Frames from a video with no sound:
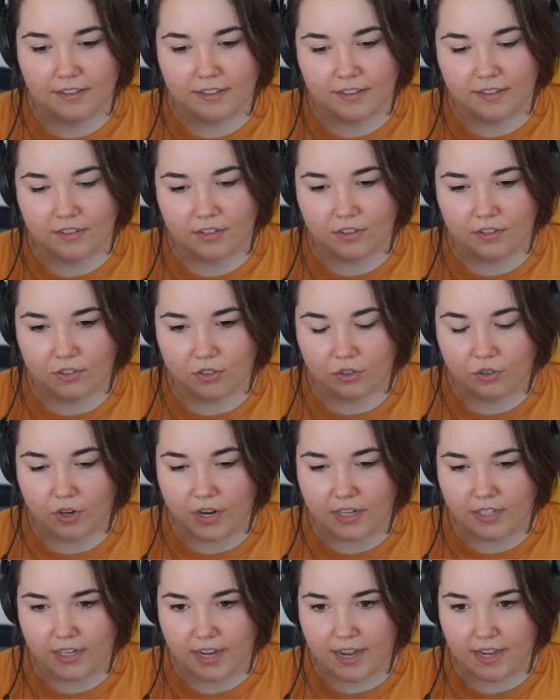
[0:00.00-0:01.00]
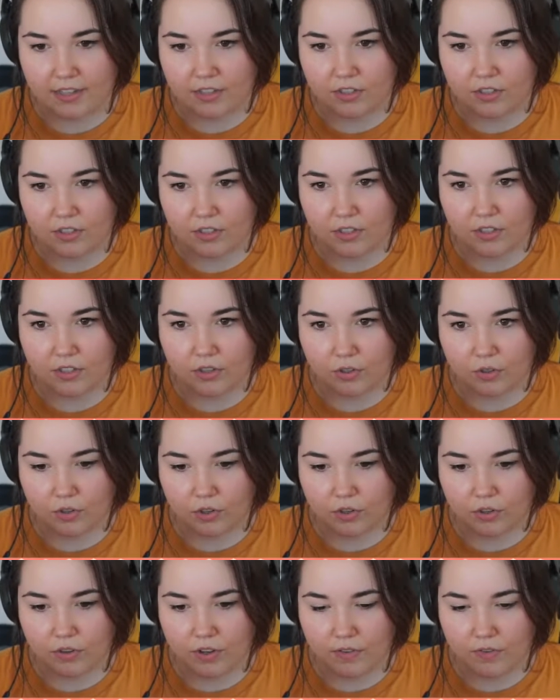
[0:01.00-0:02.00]
Those are great tags to look
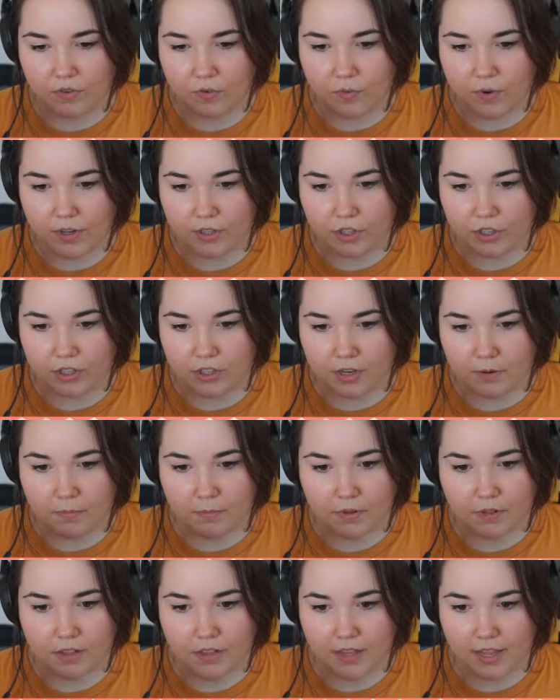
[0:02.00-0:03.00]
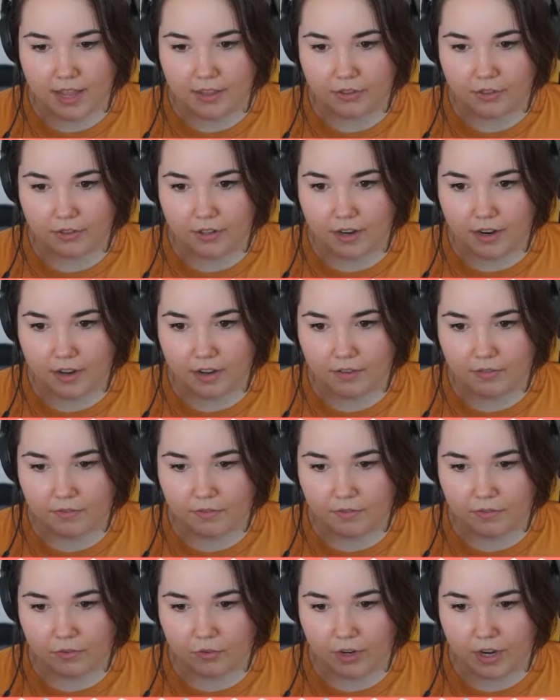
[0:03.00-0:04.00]
through if you want just a plethora
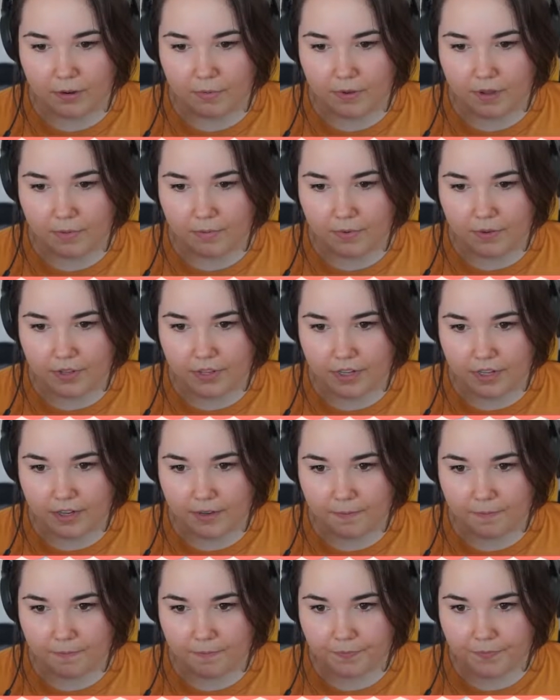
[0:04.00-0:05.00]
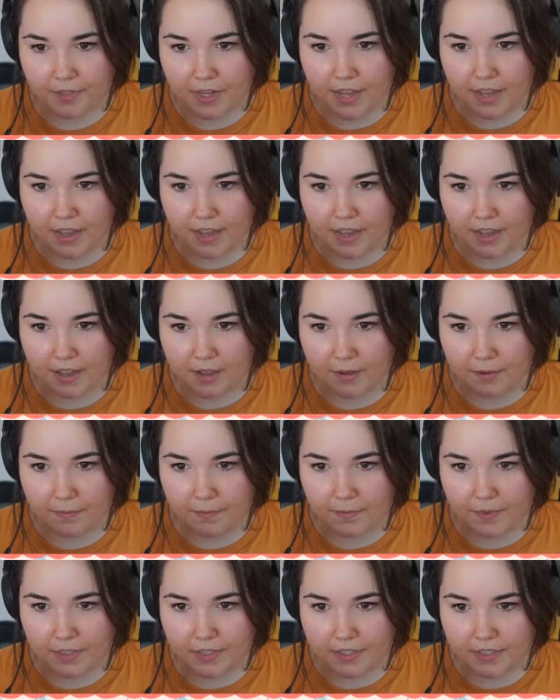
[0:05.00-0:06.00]
of great people in it.
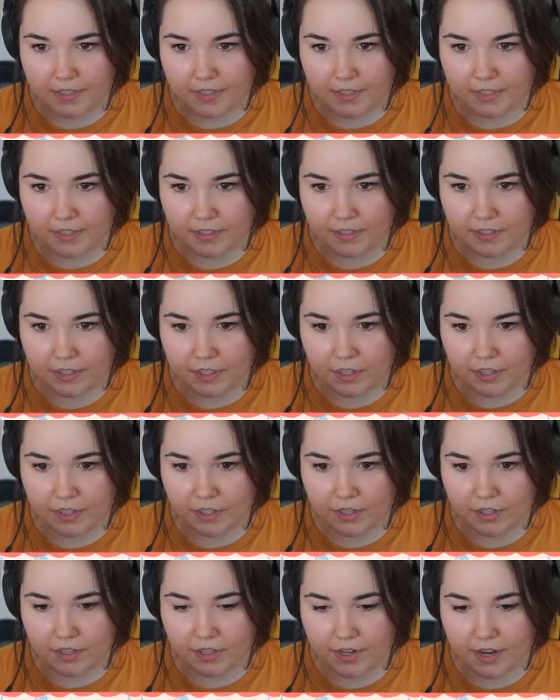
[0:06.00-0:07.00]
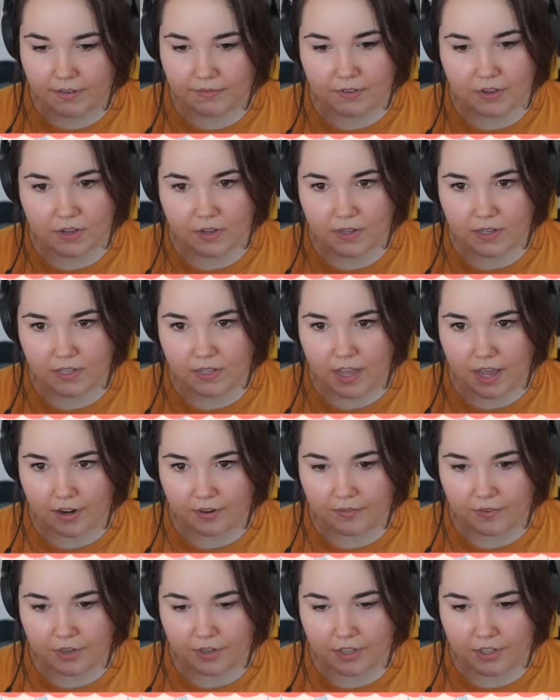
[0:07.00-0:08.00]
Let's see here. I follow a lot
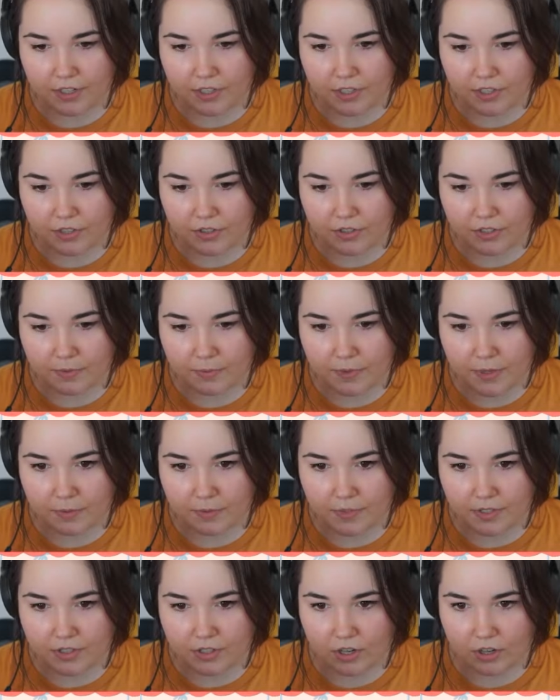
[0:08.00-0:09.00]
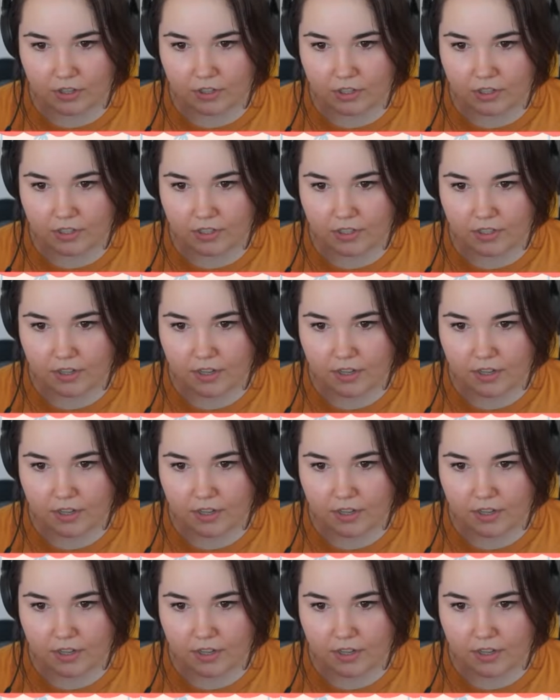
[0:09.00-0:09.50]
of artists, so sometimes it's hard to